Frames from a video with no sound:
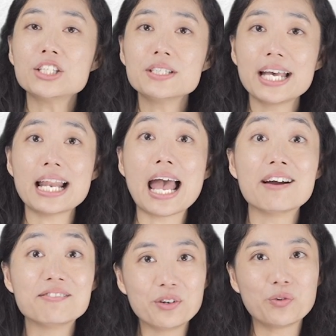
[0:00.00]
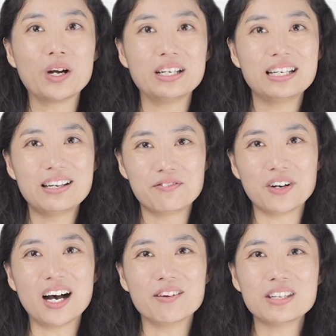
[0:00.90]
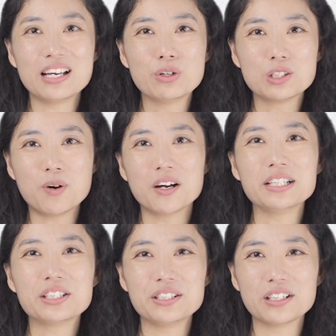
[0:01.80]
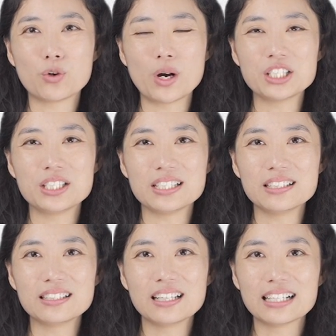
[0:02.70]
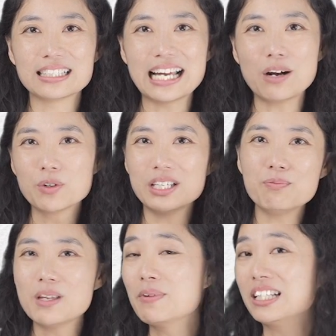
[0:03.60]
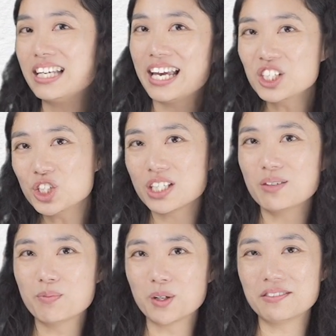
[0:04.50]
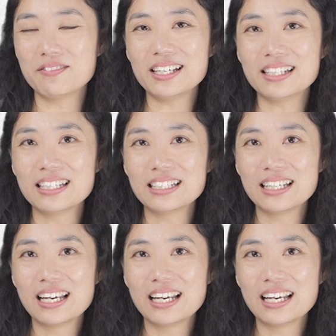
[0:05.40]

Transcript: to get everyone involved responding to your questions, because that will keep them engaged and motivated.